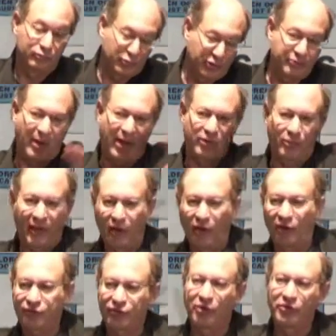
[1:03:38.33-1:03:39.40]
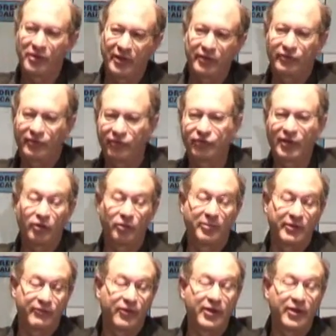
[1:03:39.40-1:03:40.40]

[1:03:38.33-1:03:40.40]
which, by the way, also the settlement